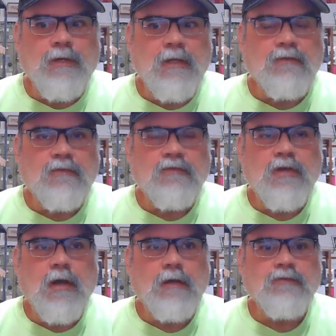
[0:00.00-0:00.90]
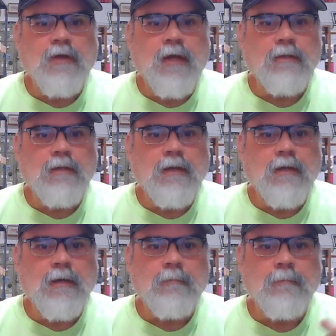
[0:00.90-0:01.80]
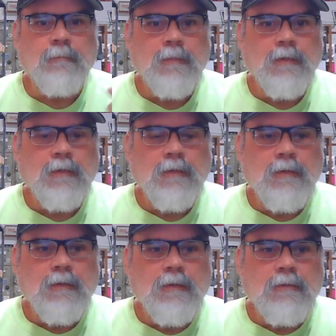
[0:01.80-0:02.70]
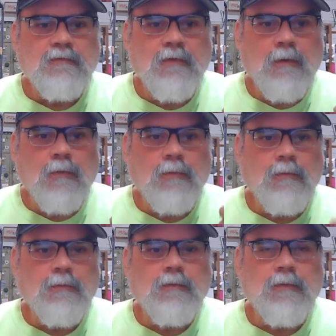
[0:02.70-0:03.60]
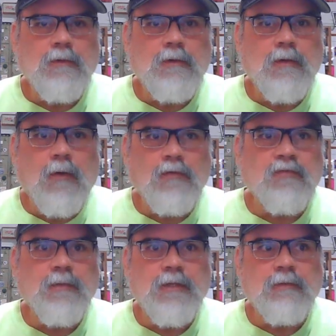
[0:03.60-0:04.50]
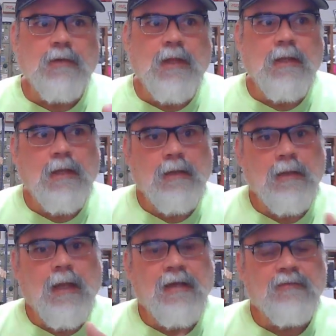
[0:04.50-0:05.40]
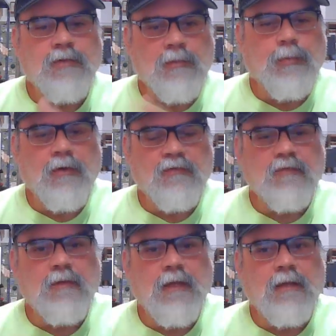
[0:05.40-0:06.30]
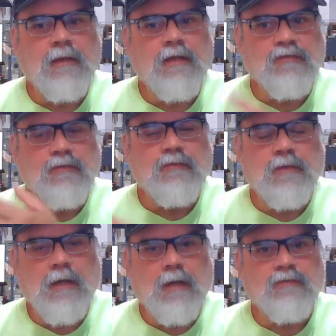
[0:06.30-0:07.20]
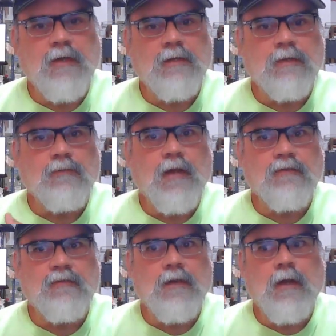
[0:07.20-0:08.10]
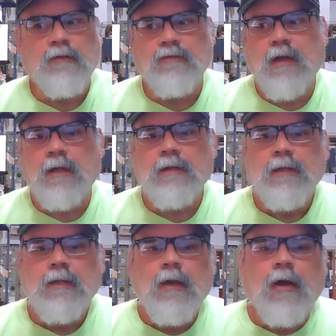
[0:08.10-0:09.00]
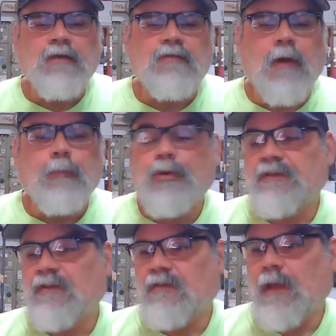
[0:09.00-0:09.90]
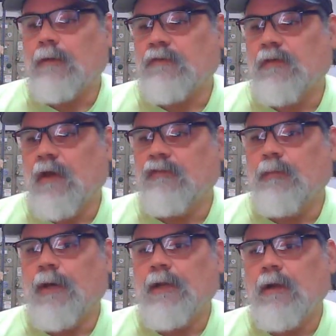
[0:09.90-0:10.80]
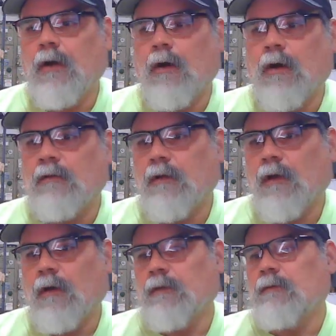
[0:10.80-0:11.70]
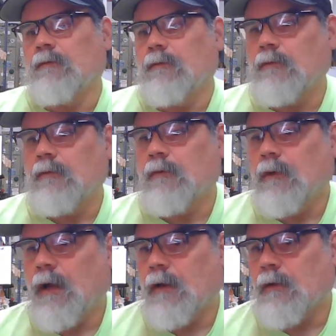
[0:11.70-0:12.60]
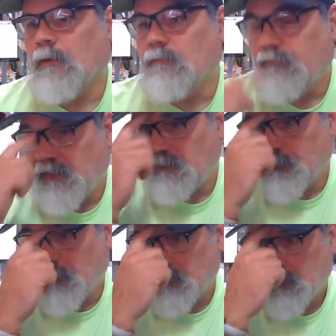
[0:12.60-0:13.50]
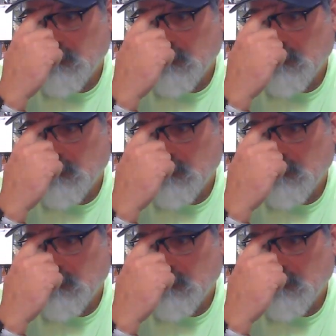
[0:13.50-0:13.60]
it is. It's a contract. So ultimately, it lies with the person that issues the contract and writes the contract. All right, so I put this out to everybody out on Facebook,